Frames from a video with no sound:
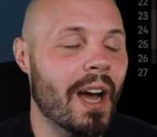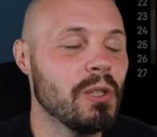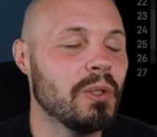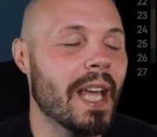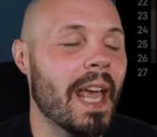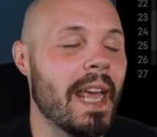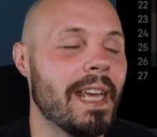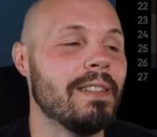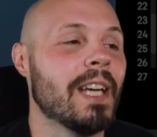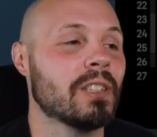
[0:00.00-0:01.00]
I used to
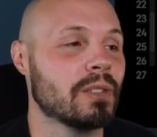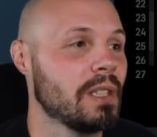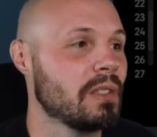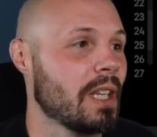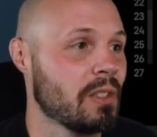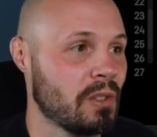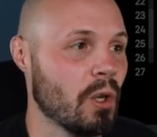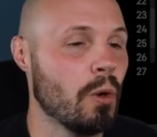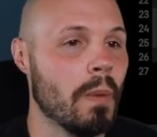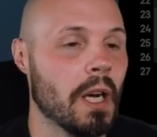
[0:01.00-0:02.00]
hate that screen size
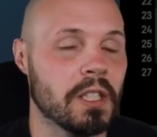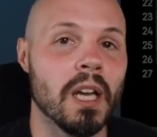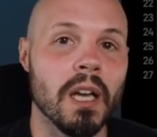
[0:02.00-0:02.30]
so much.